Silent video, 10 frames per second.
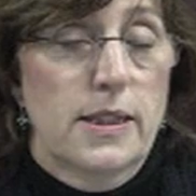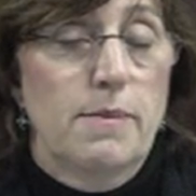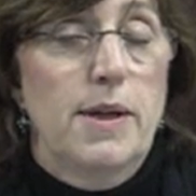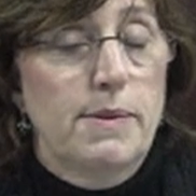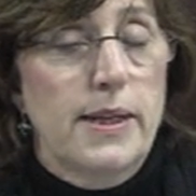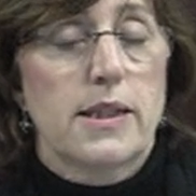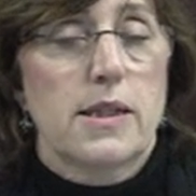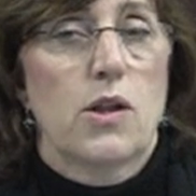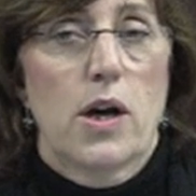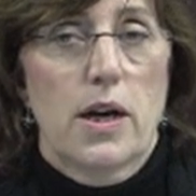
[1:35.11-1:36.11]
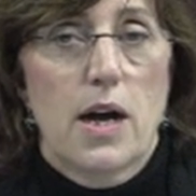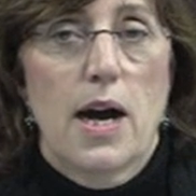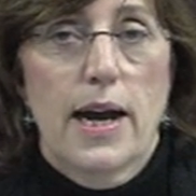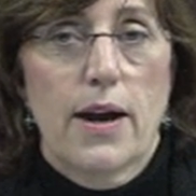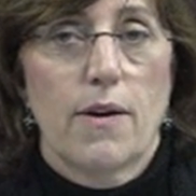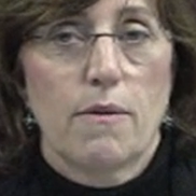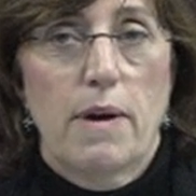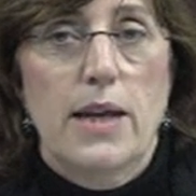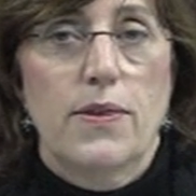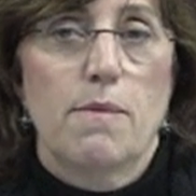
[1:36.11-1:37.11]
Sometimes that's a lot higher
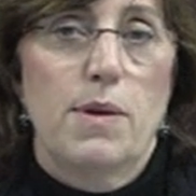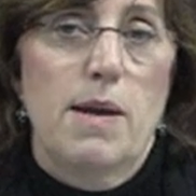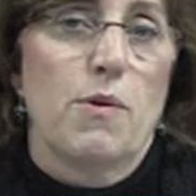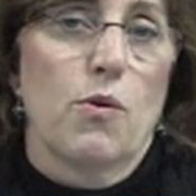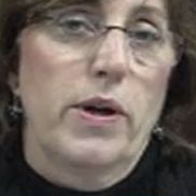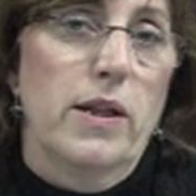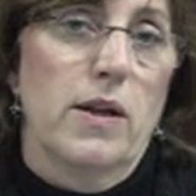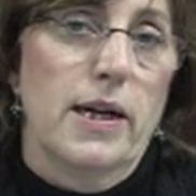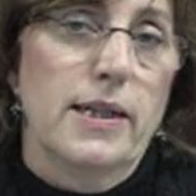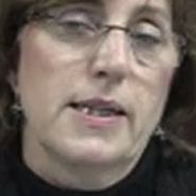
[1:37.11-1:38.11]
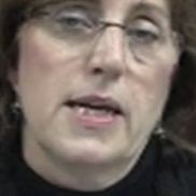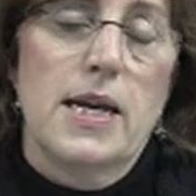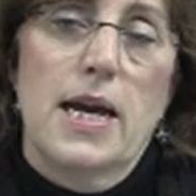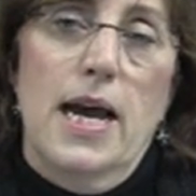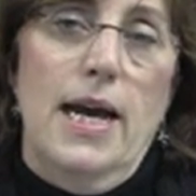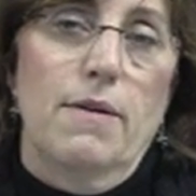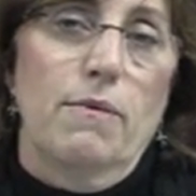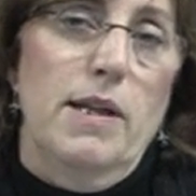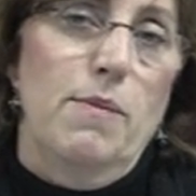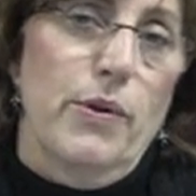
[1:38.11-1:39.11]
rate than people realize, and it
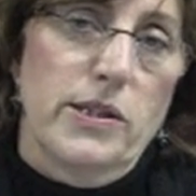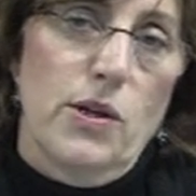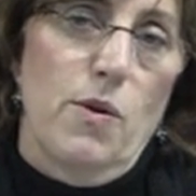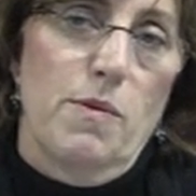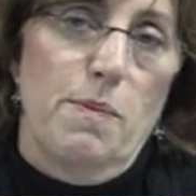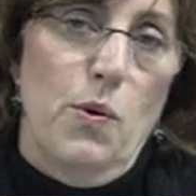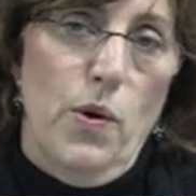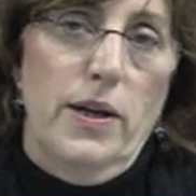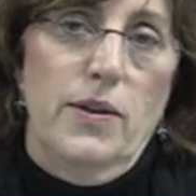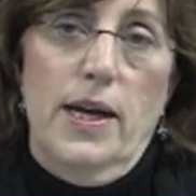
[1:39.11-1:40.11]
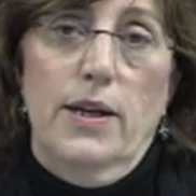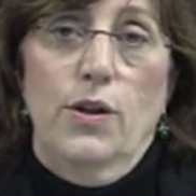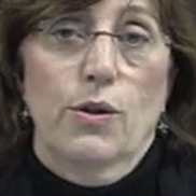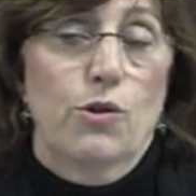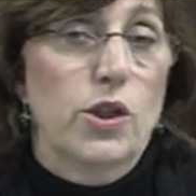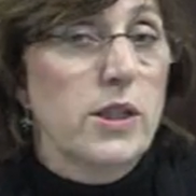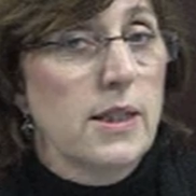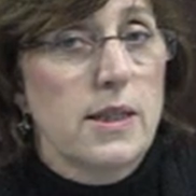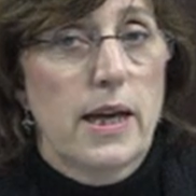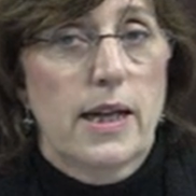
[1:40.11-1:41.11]
really brings home the point that you're just
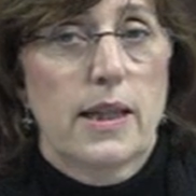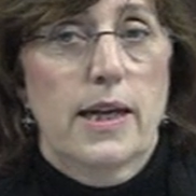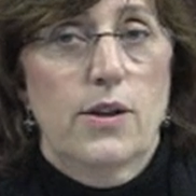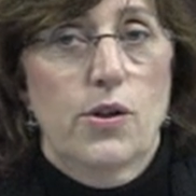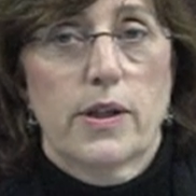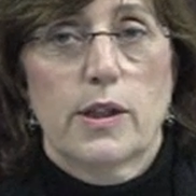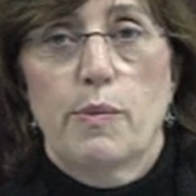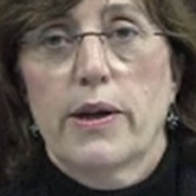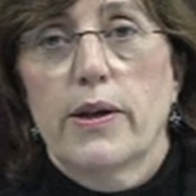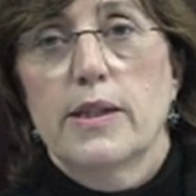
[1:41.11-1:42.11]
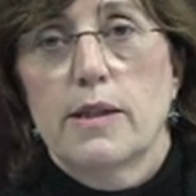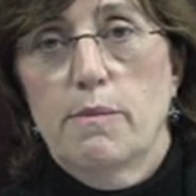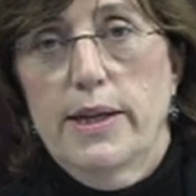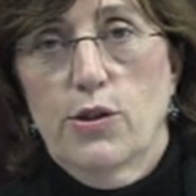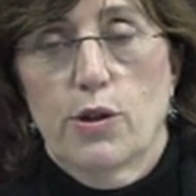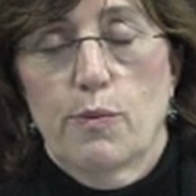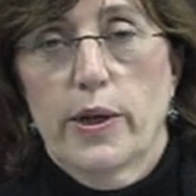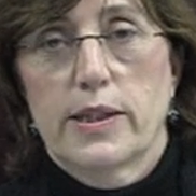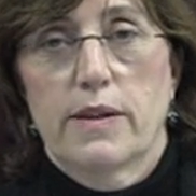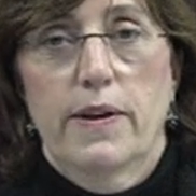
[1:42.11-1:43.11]
as likely to experience a major
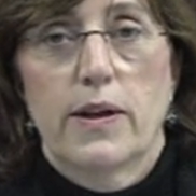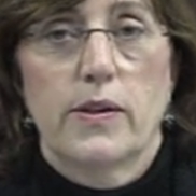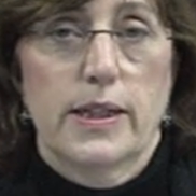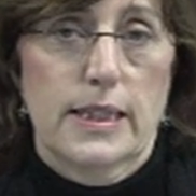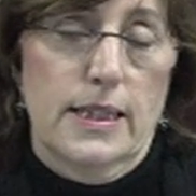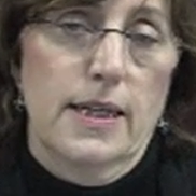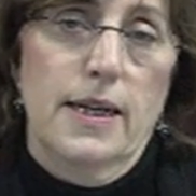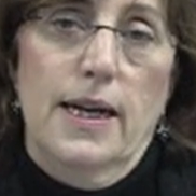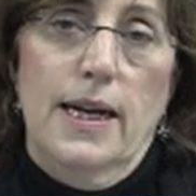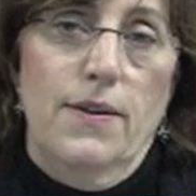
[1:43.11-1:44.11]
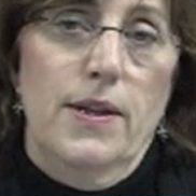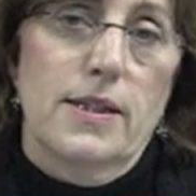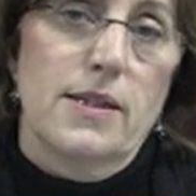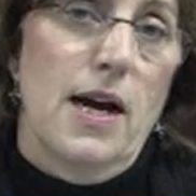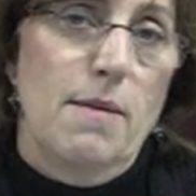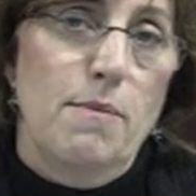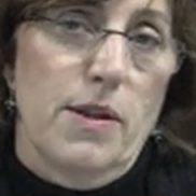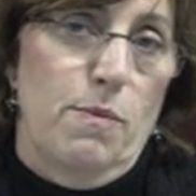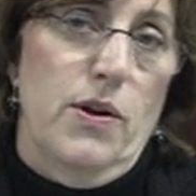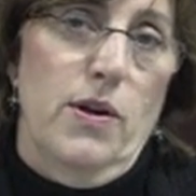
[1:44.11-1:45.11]
depressive illness in this
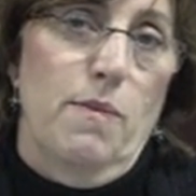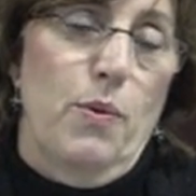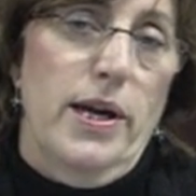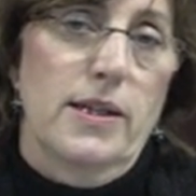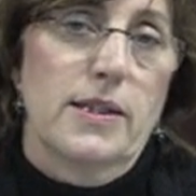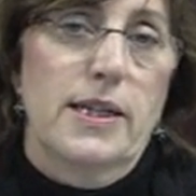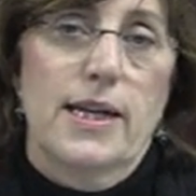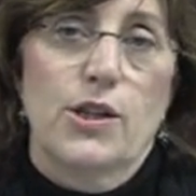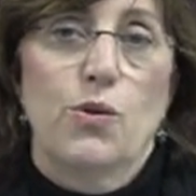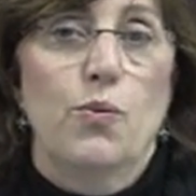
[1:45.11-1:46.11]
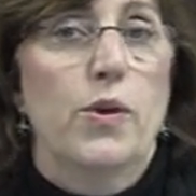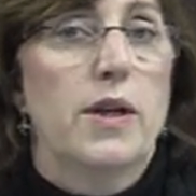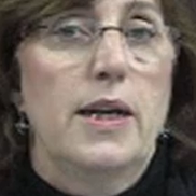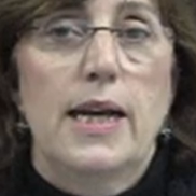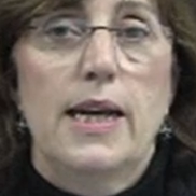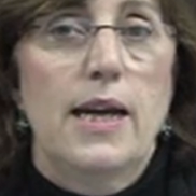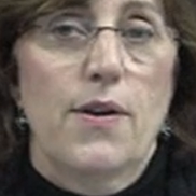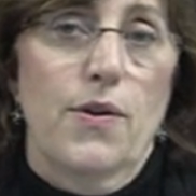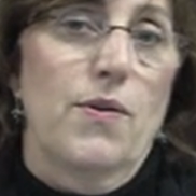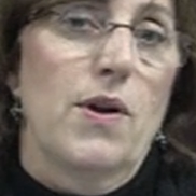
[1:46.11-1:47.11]
9-month period of pregnancy as you would in any
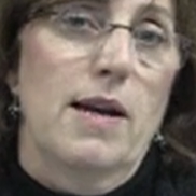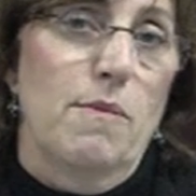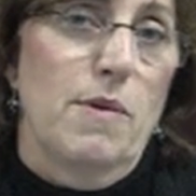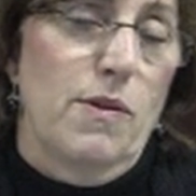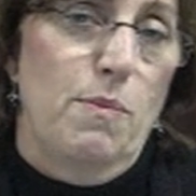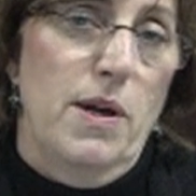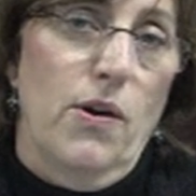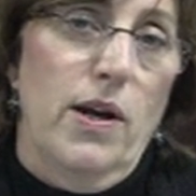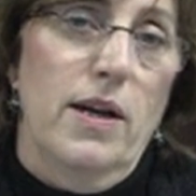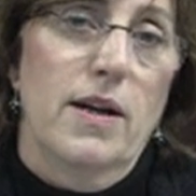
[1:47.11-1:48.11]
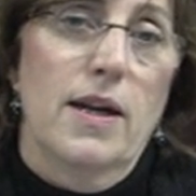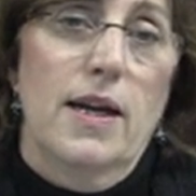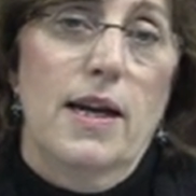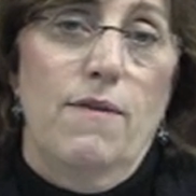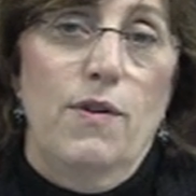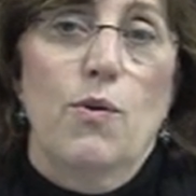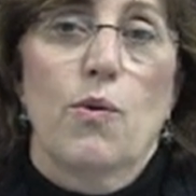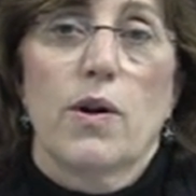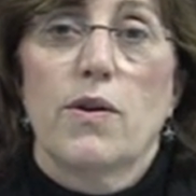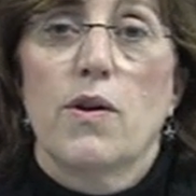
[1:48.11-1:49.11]
other 9-month period if you
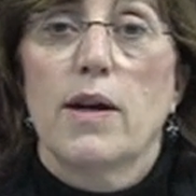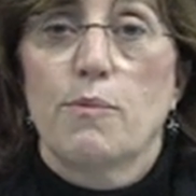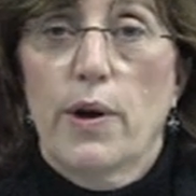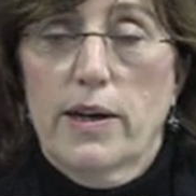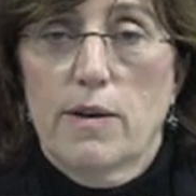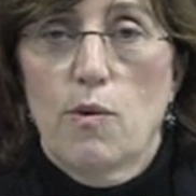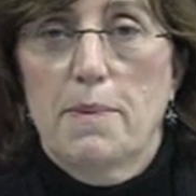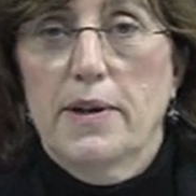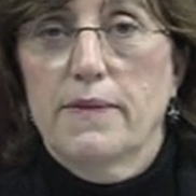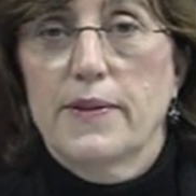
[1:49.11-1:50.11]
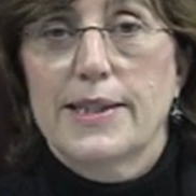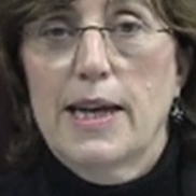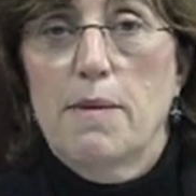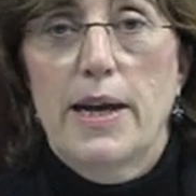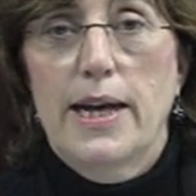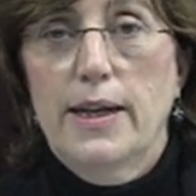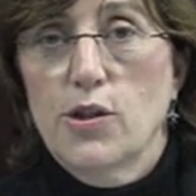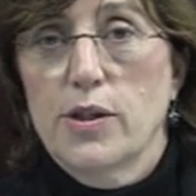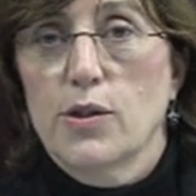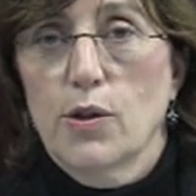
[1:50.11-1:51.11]
were a non-pregnant woman of the same age
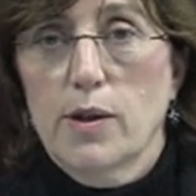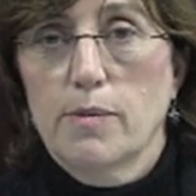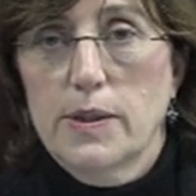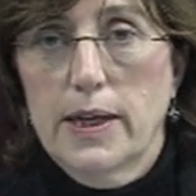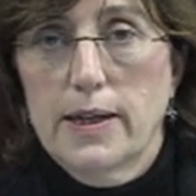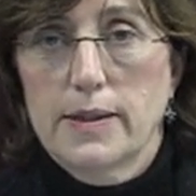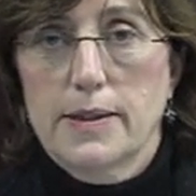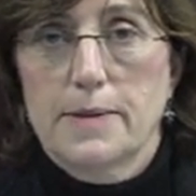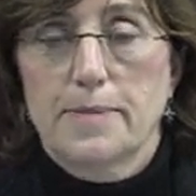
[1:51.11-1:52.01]
and circumstance.